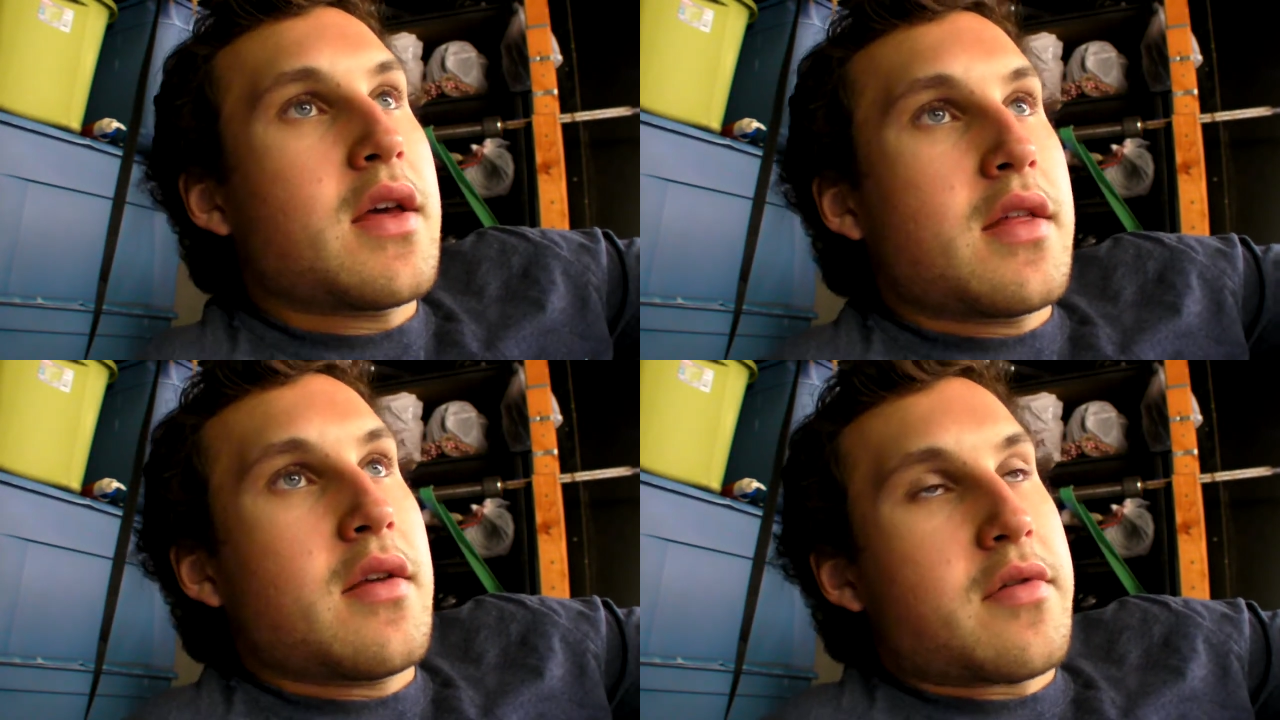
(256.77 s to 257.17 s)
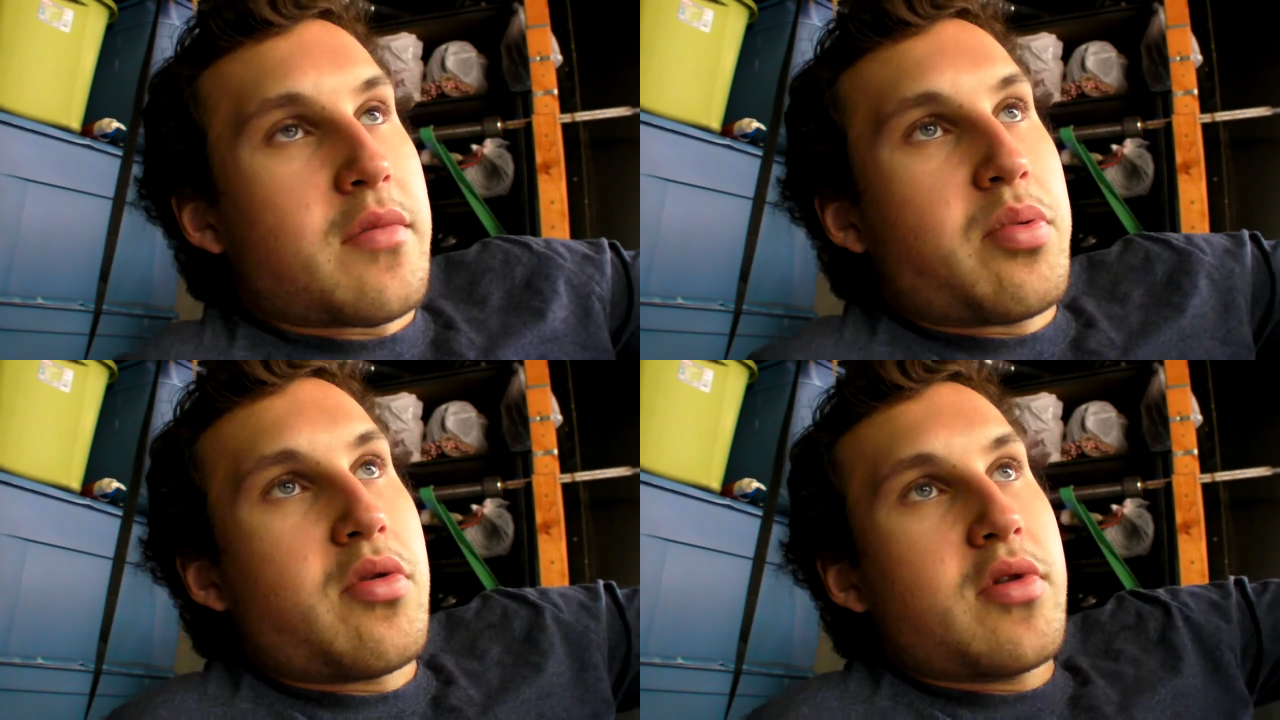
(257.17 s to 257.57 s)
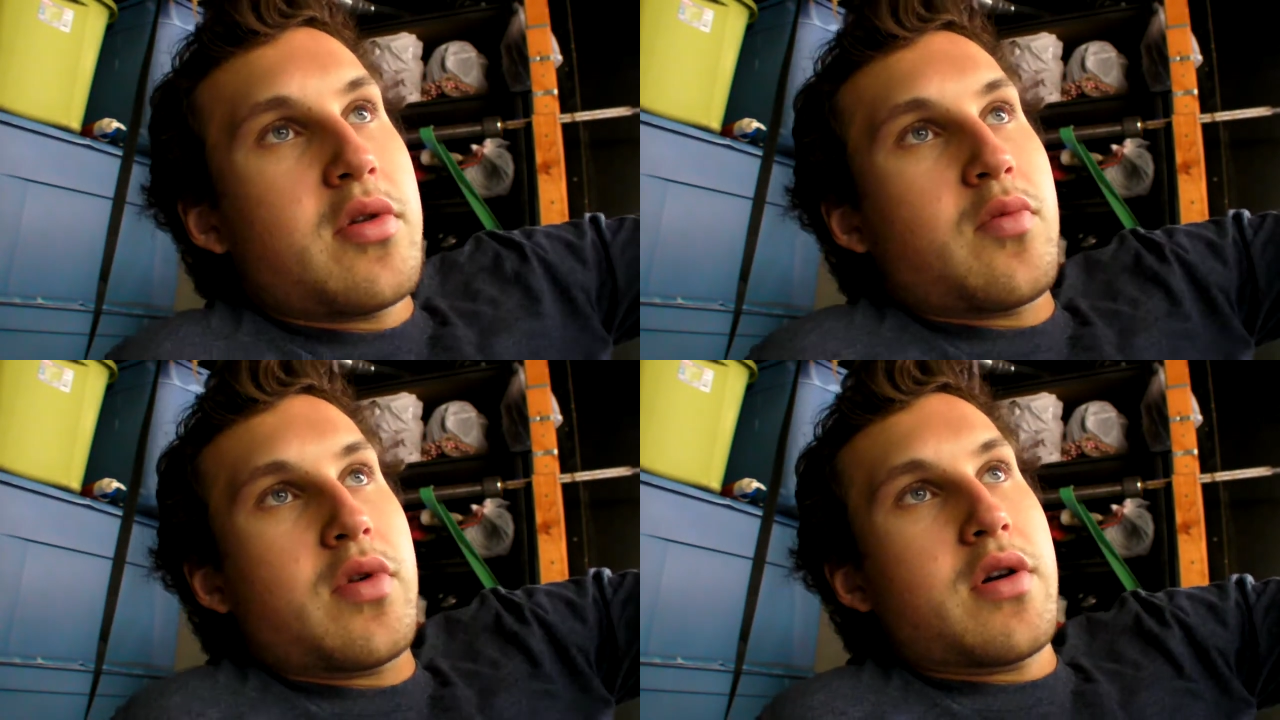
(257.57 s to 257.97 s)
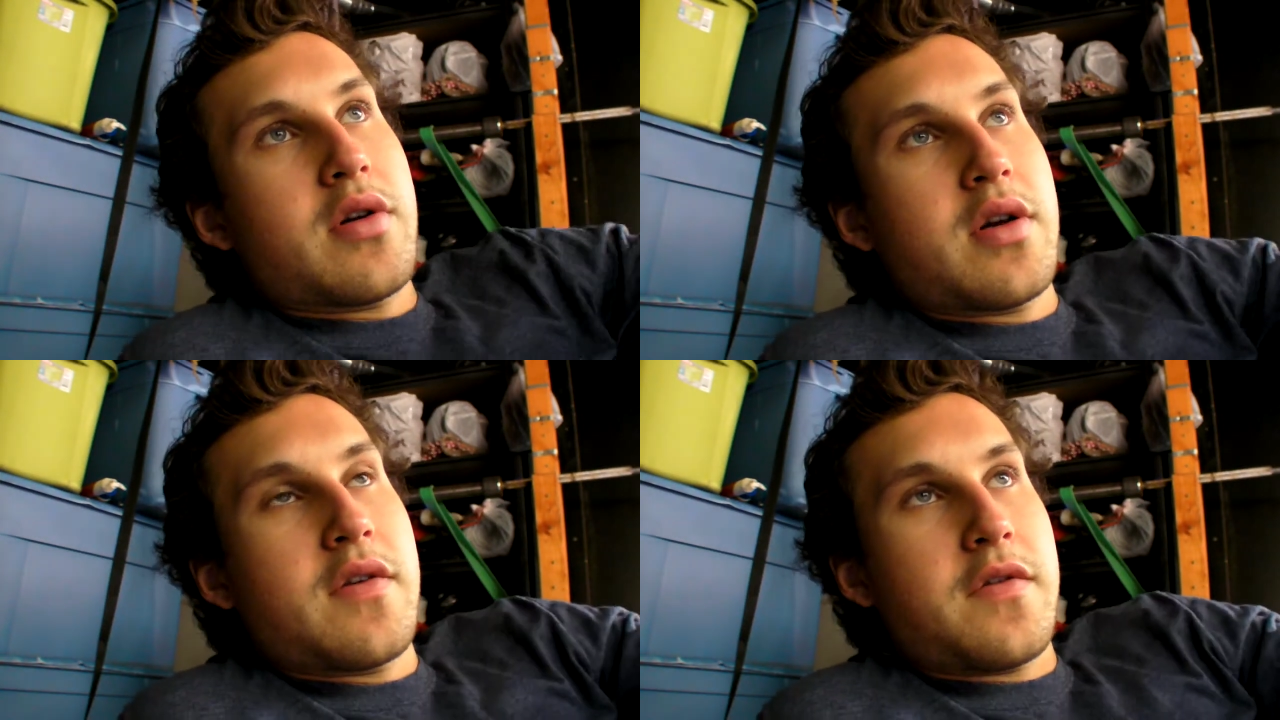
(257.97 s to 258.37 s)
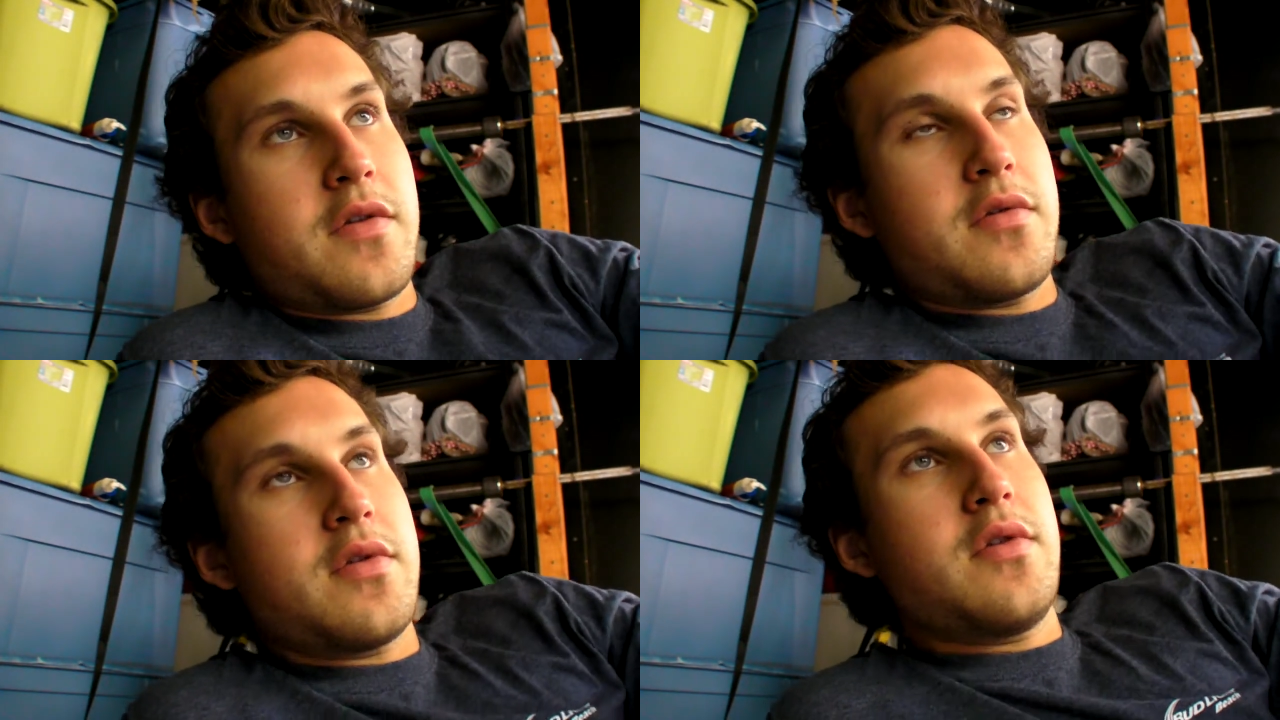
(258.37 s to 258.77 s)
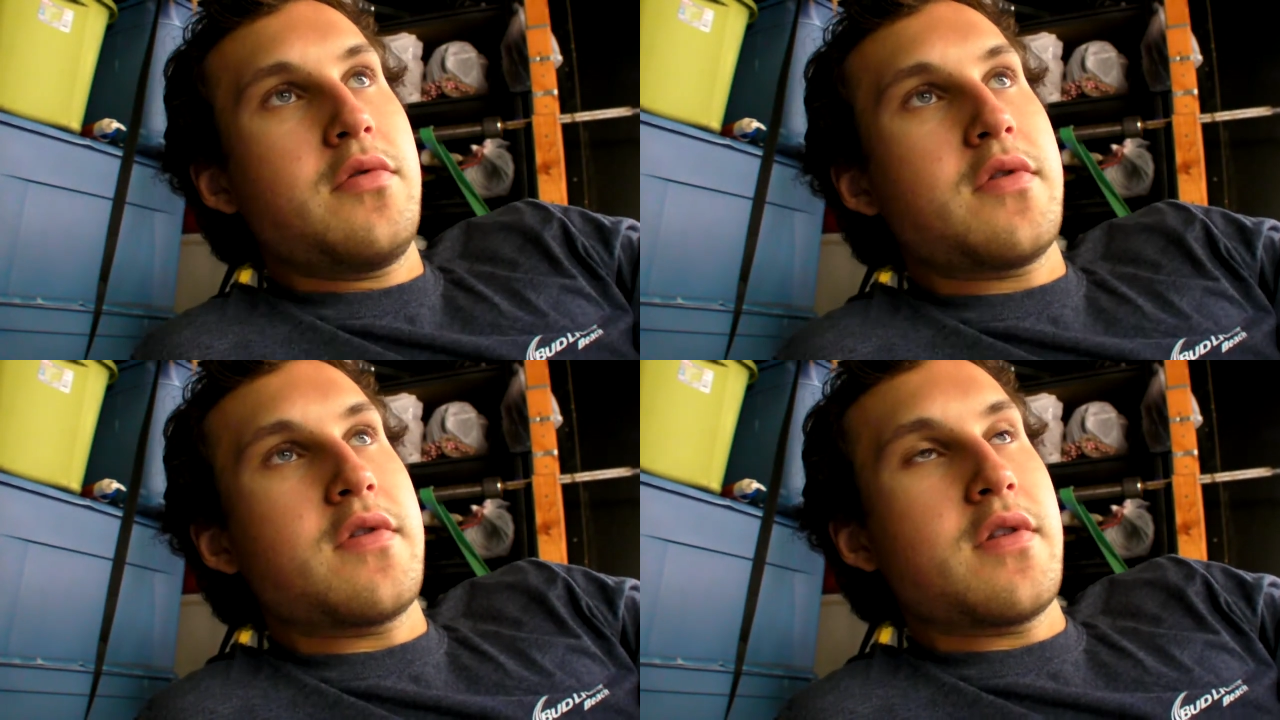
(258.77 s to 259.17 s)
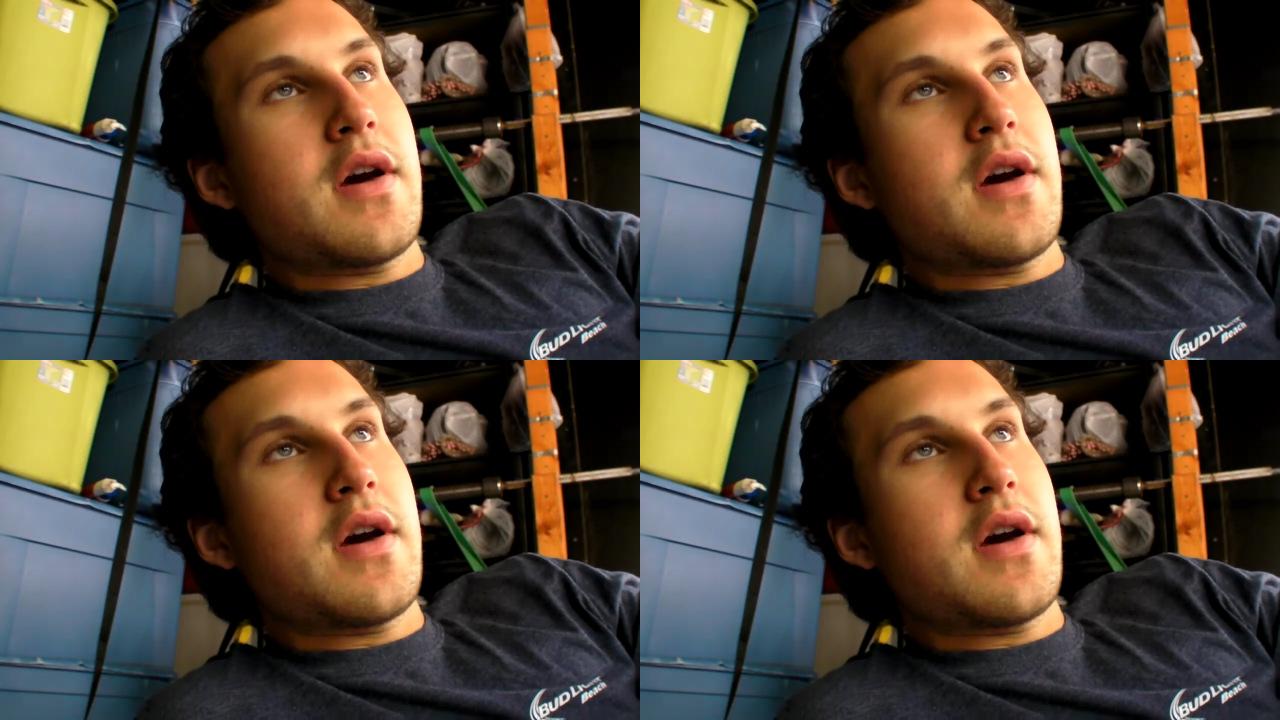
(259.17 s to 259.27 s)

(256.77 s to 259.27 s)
there's a point where if you use